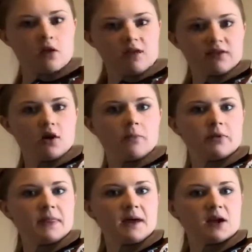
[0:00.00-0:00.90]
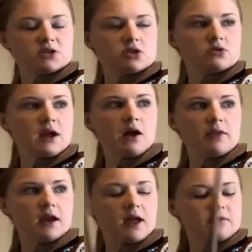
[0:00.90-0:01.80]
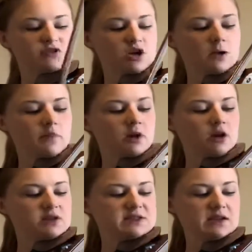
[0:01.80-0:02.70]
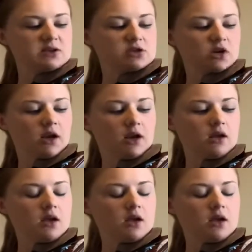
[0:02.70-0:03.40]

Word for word: So put that two down, that F sharp on your D string,